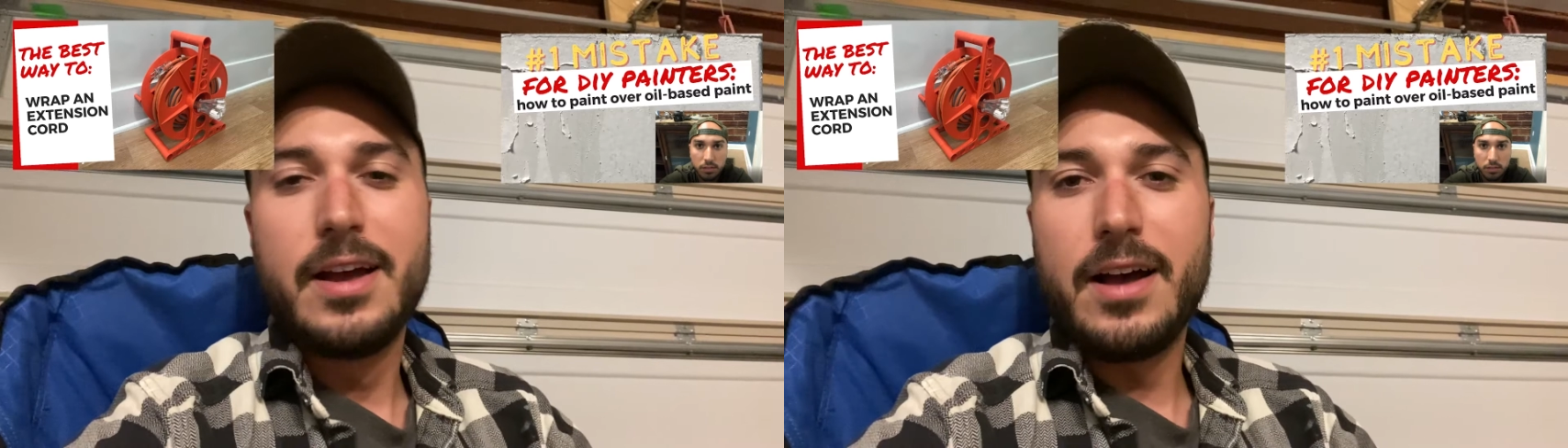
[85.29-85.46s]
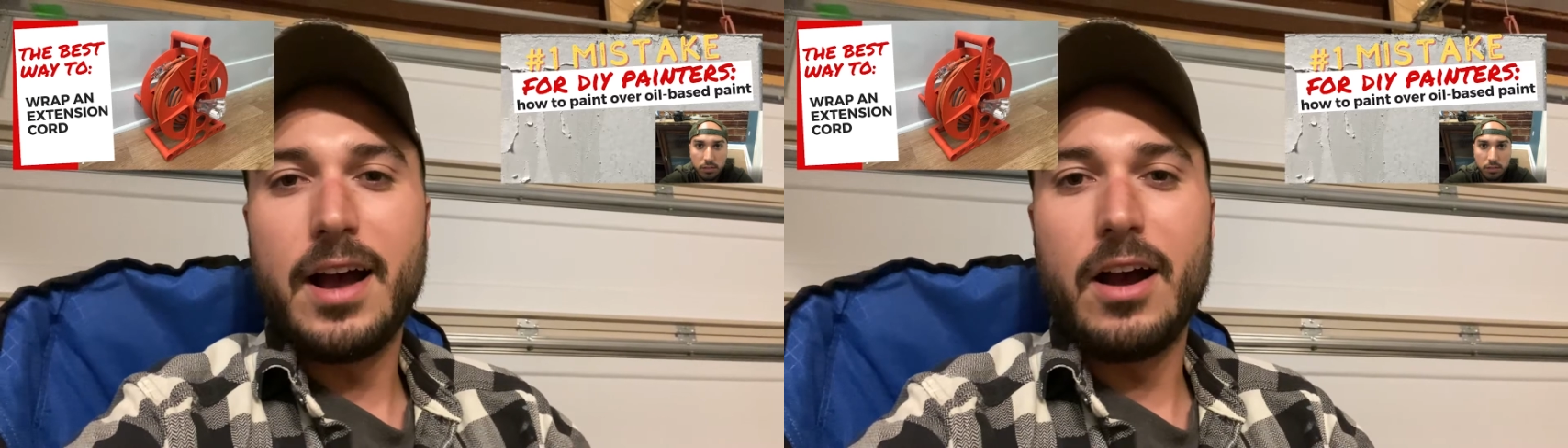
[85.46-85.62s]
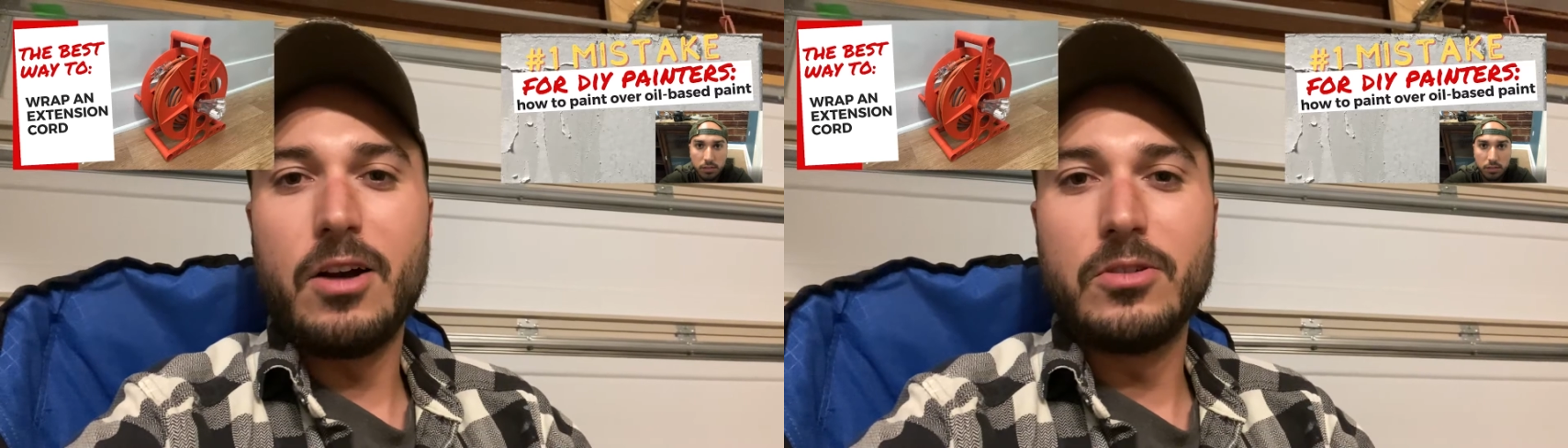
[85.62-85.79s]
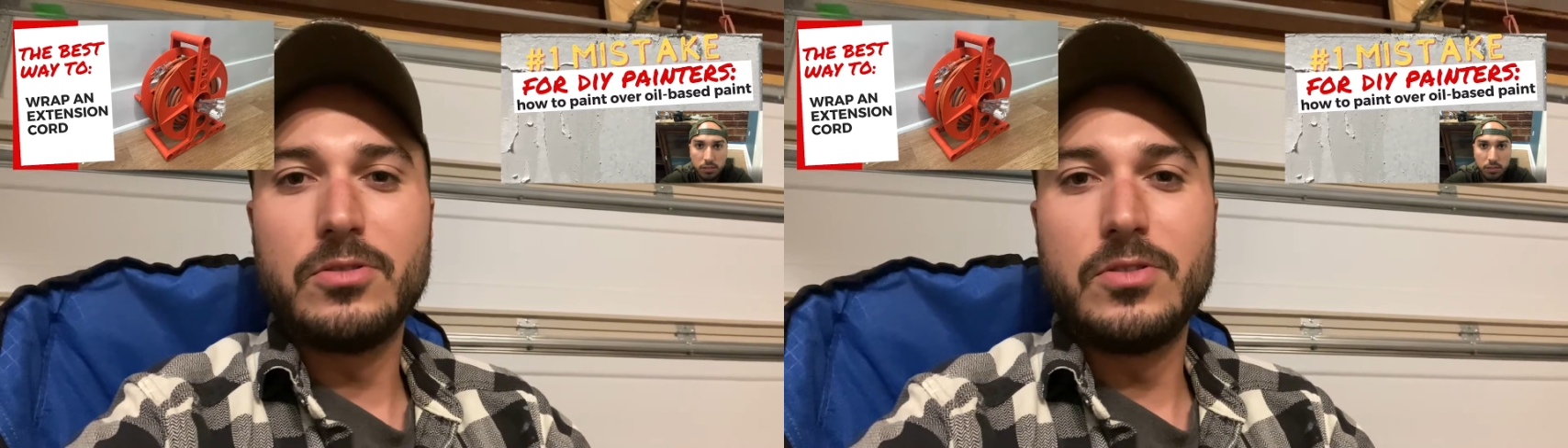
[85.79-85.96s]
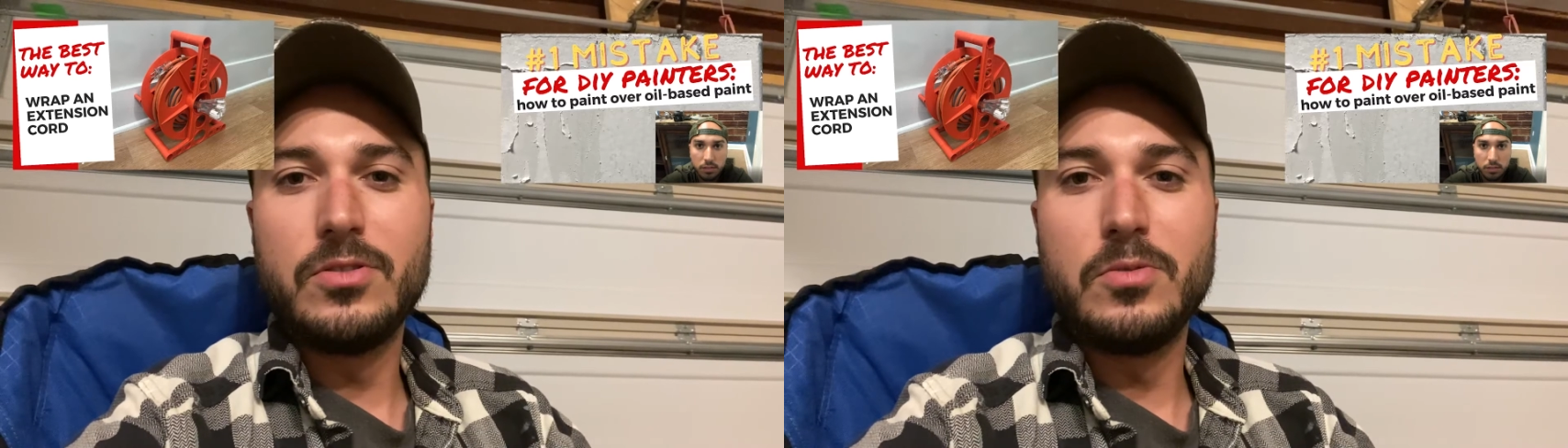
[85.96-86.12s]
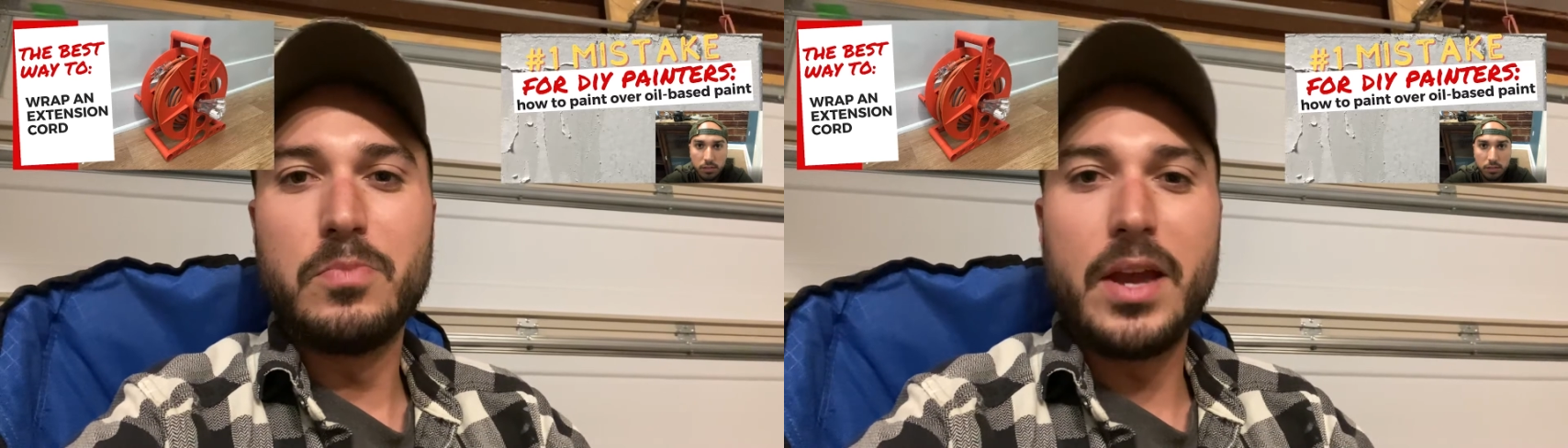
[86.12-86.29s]
how
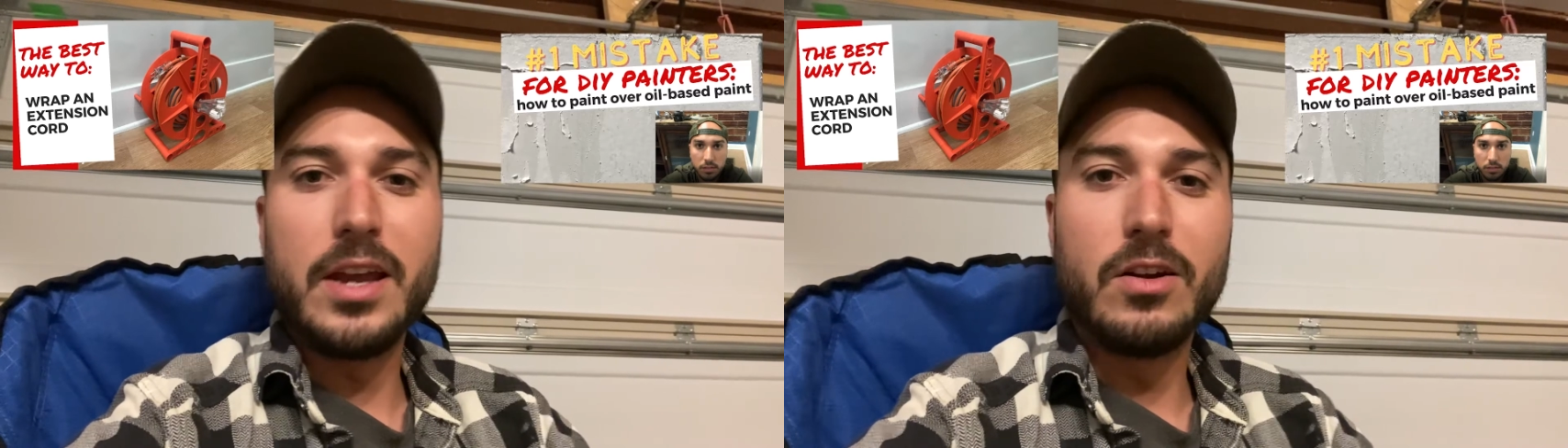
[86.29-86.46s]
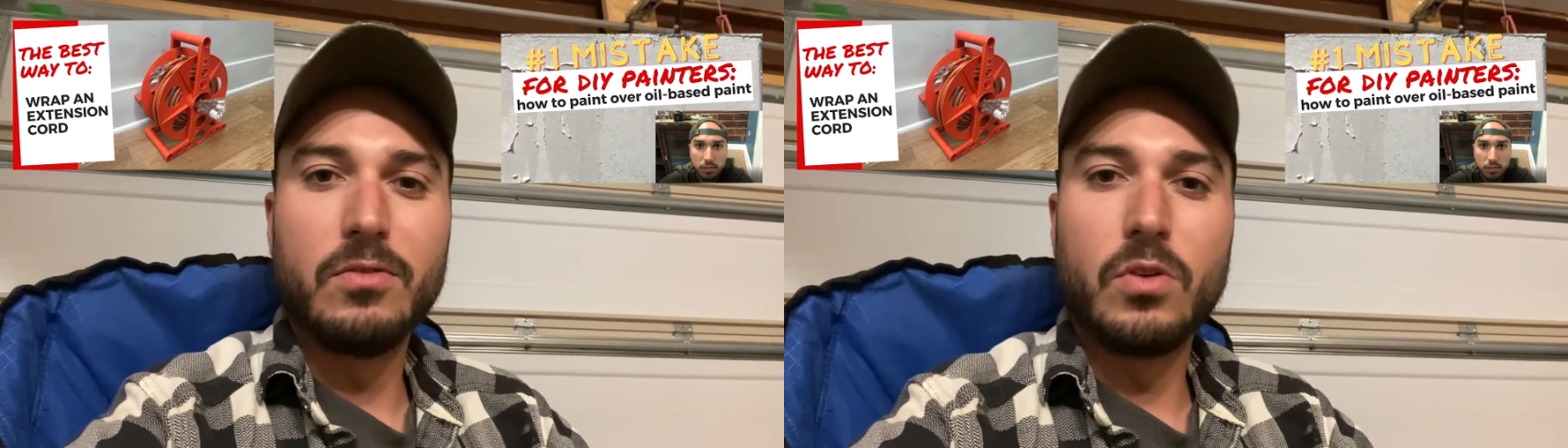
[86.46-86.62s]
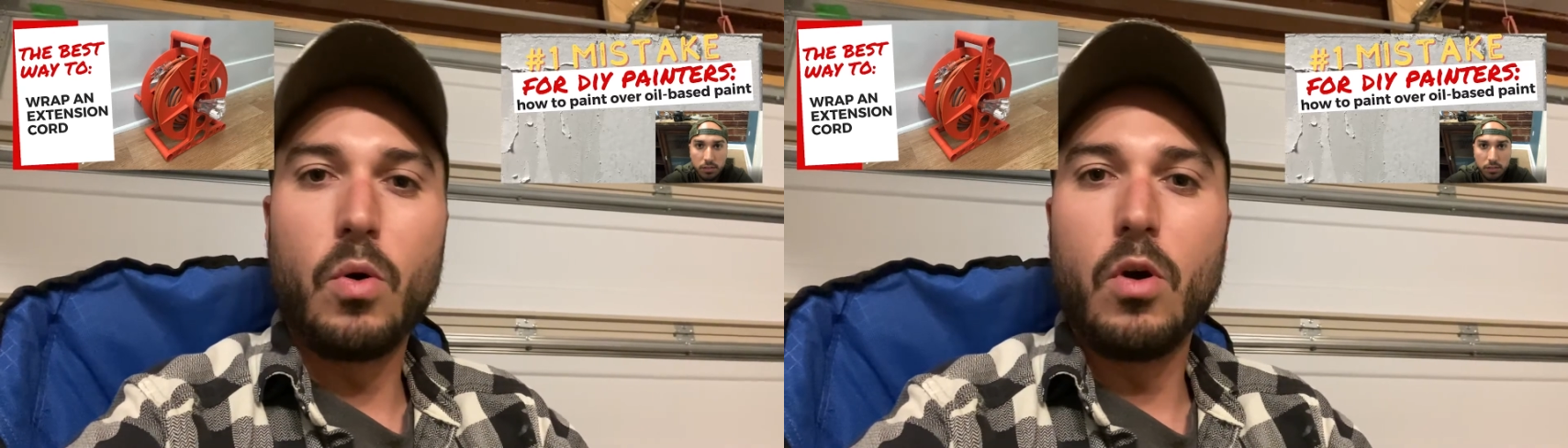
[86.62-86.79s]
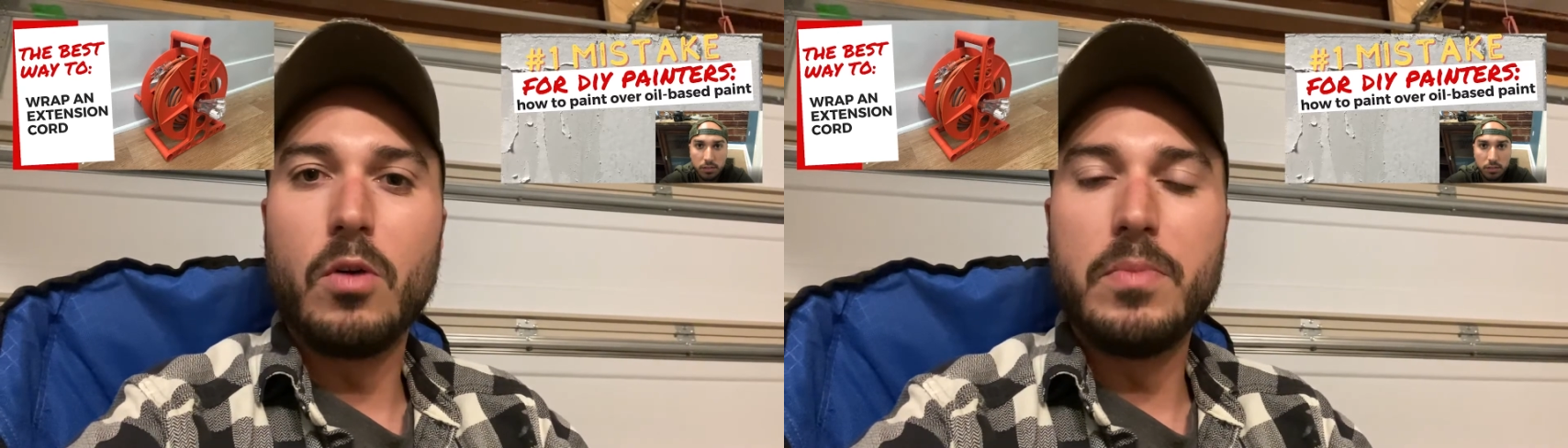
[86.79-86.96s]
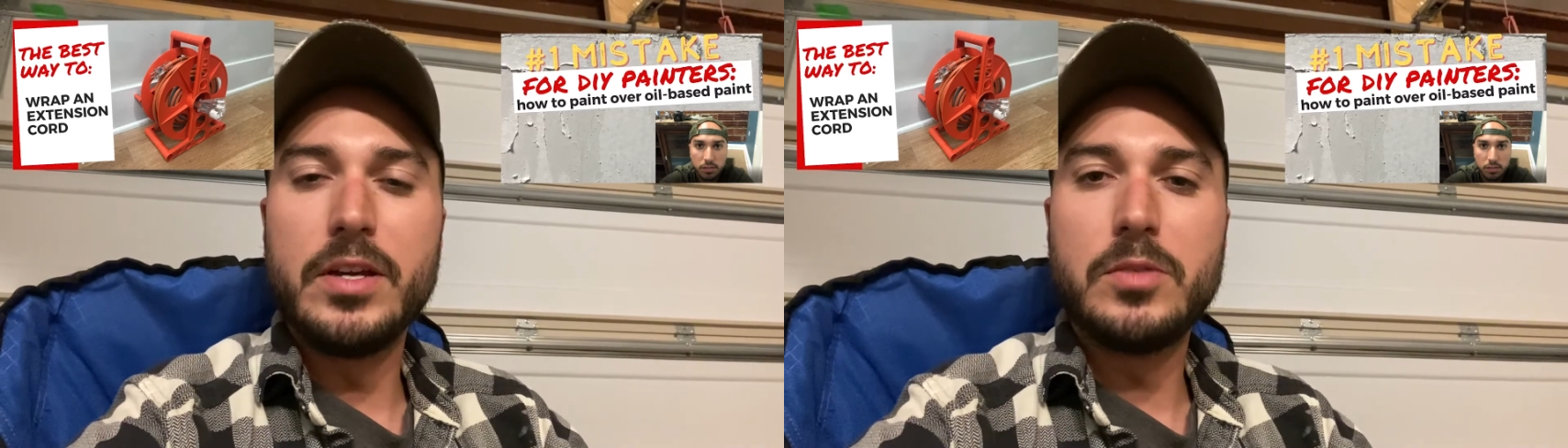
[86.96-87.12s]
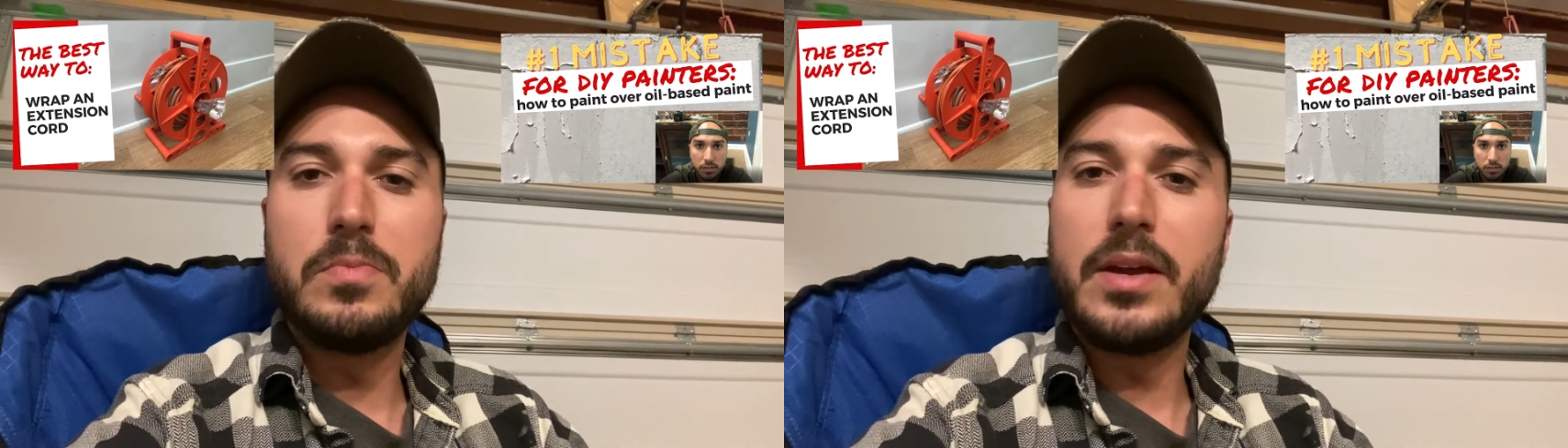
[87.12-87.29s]
to paint over
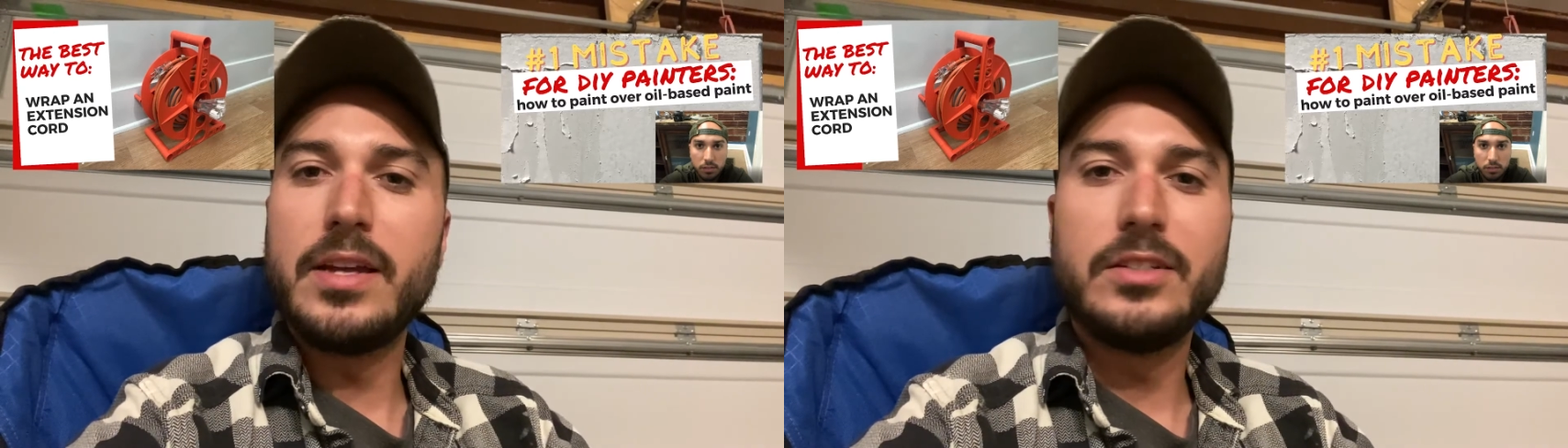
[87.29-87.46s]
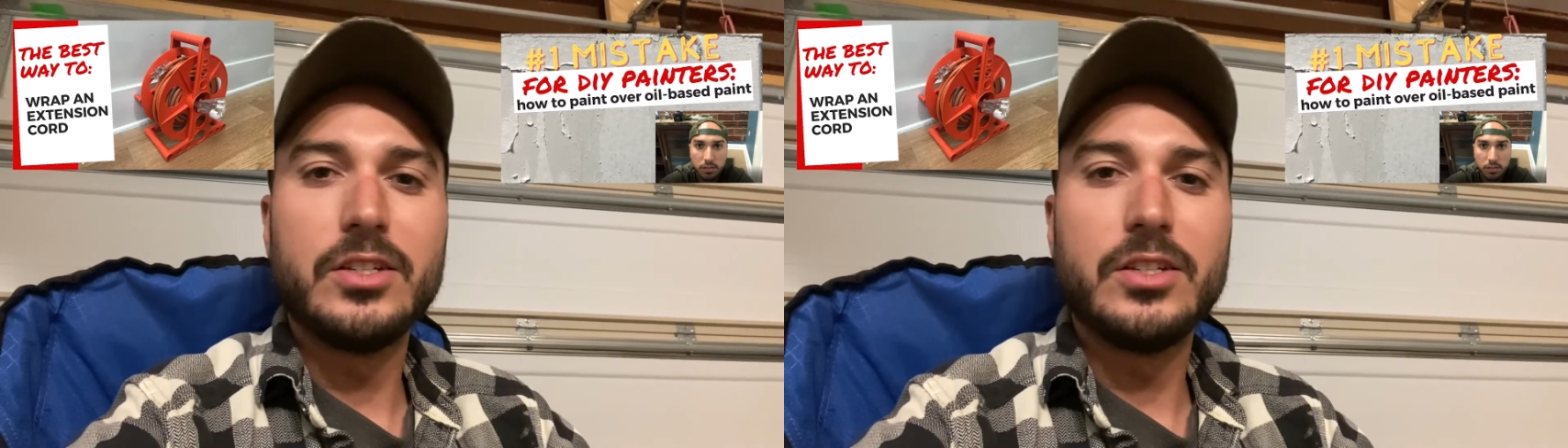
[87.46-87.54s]
oil-based paint,